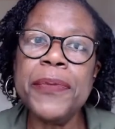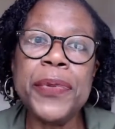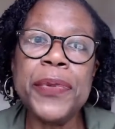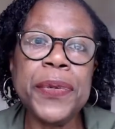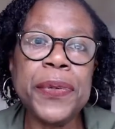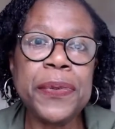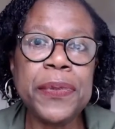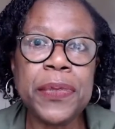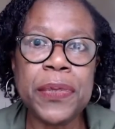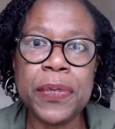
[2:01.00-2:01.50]

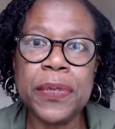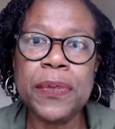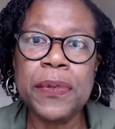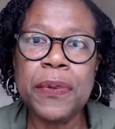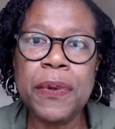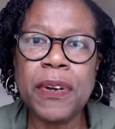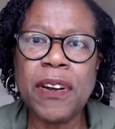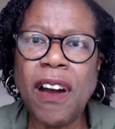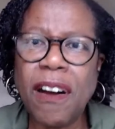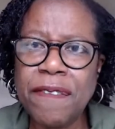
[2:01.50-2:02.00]
you
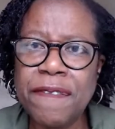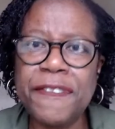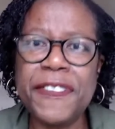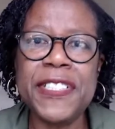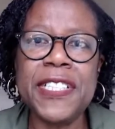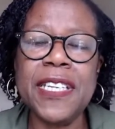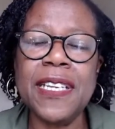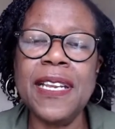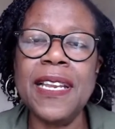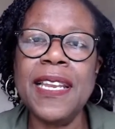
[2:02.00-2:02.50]
to
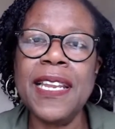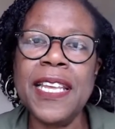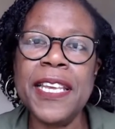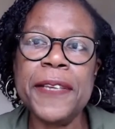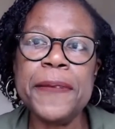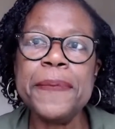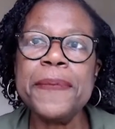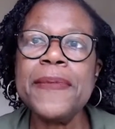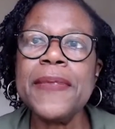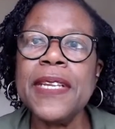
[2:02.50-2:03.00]

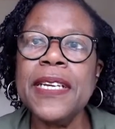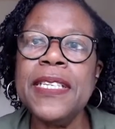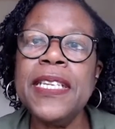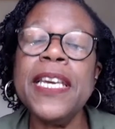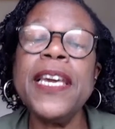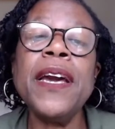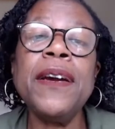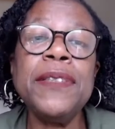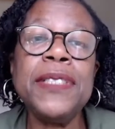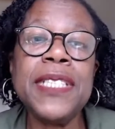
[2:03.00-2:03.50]
confidently
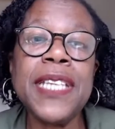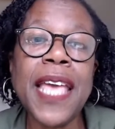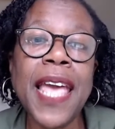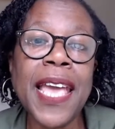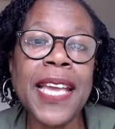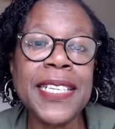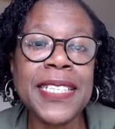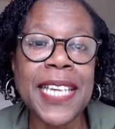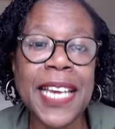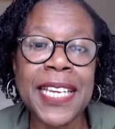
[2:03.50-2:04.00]

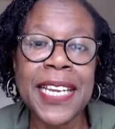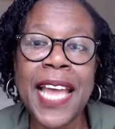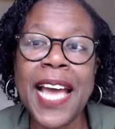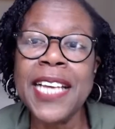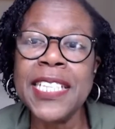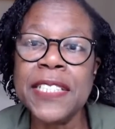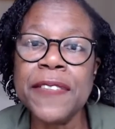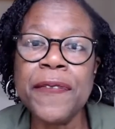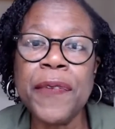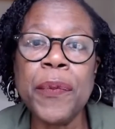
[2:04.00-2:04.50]
negotiate and
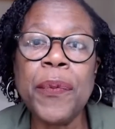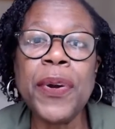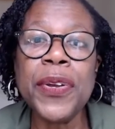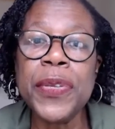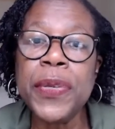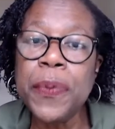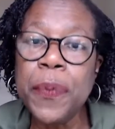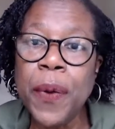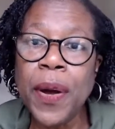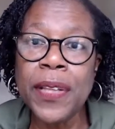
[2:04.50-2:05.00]
ask for what
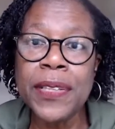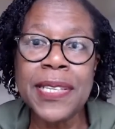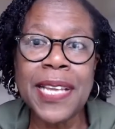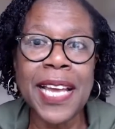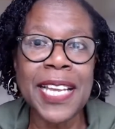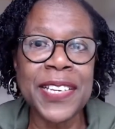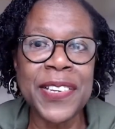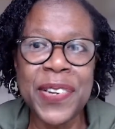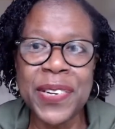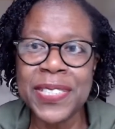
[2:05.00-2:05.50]
you want
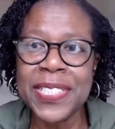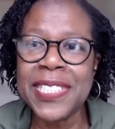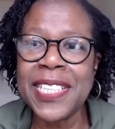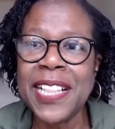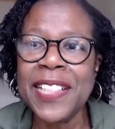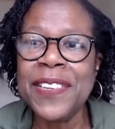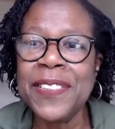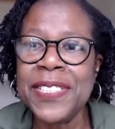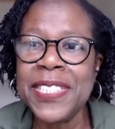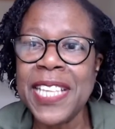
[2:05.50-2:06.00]
and not
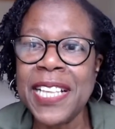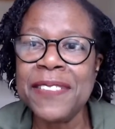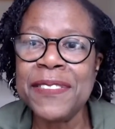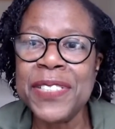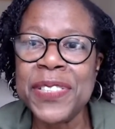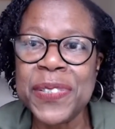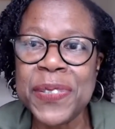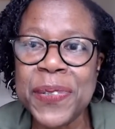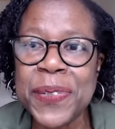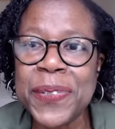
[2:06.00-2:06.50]
sell yourself
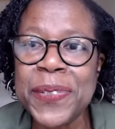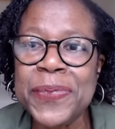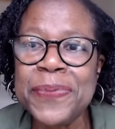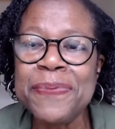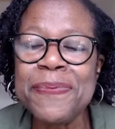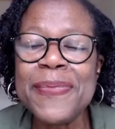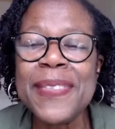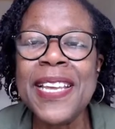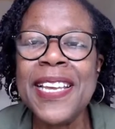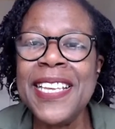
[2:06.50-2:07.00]
short.
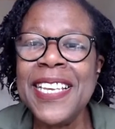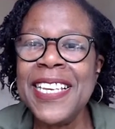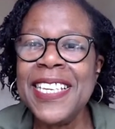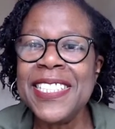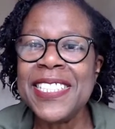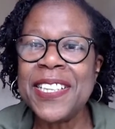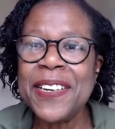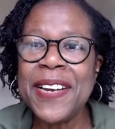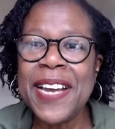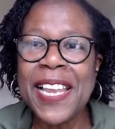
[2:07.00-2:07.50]

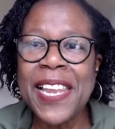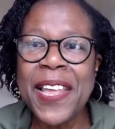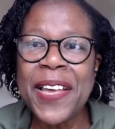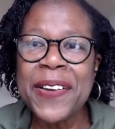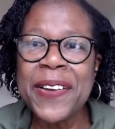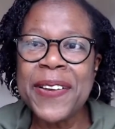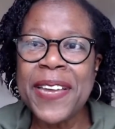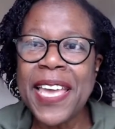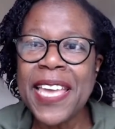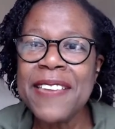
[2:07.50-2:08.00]
So
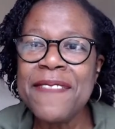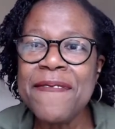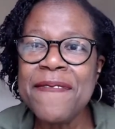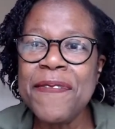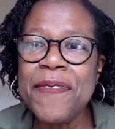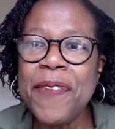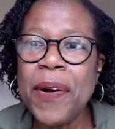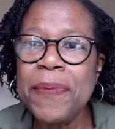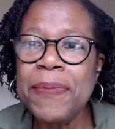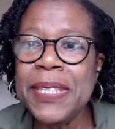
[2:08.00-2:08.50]
hello, Kate
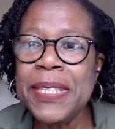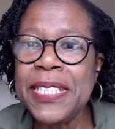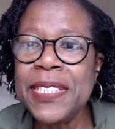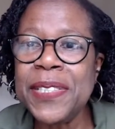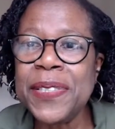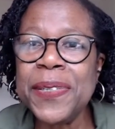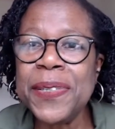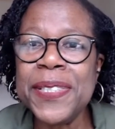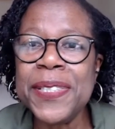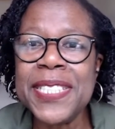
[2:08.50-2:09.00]
from
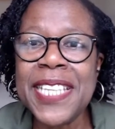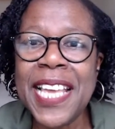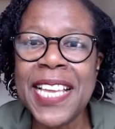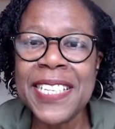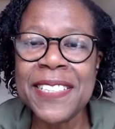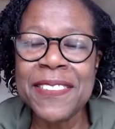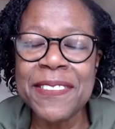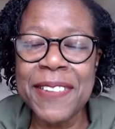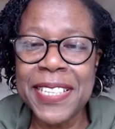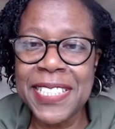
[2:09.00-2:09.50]

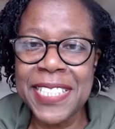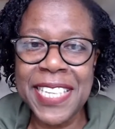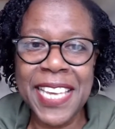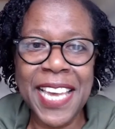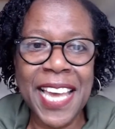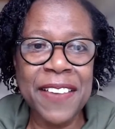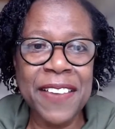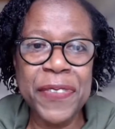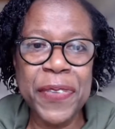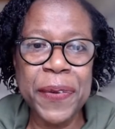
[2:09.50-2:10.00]
Dorset. Great to
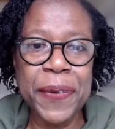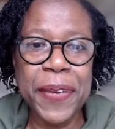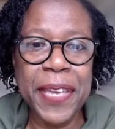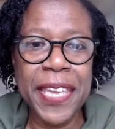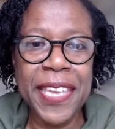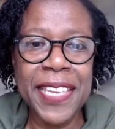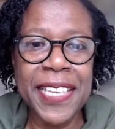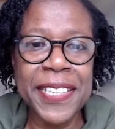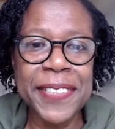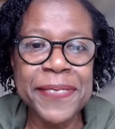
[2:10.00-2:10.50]
have you
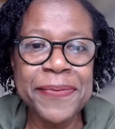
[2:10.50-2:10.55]
here.